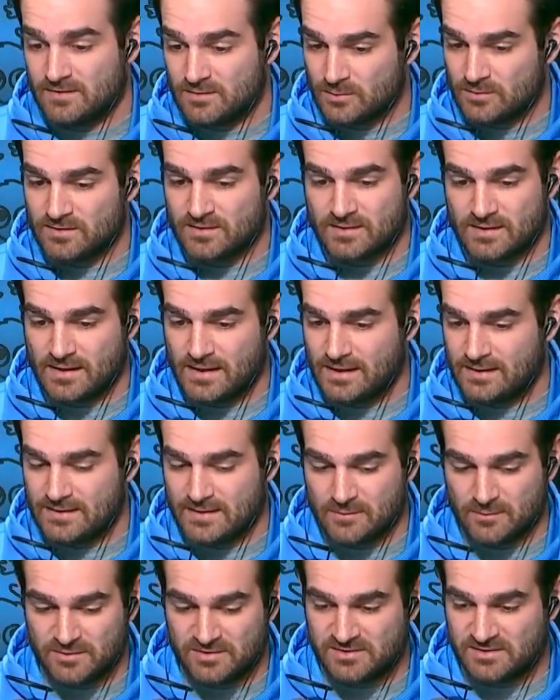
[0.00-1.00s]
this was a guy
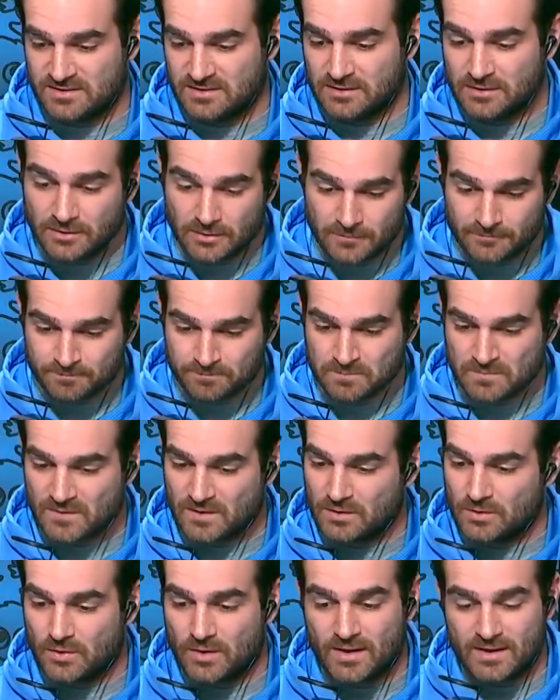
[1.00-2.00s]
that was still
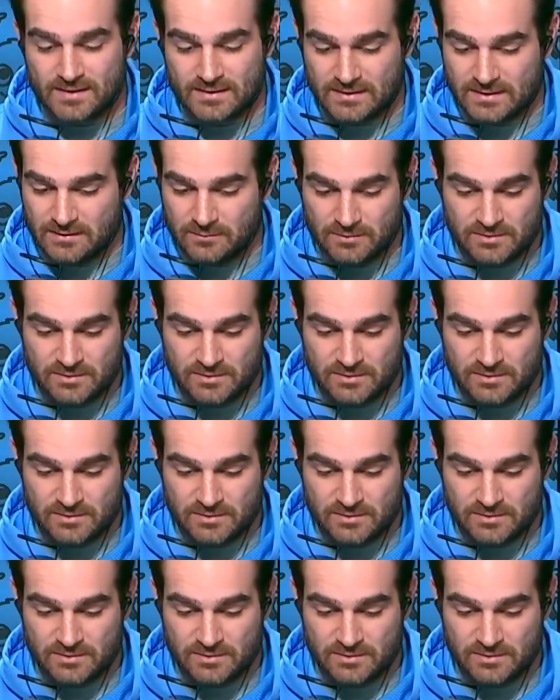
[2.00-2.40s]
grinding.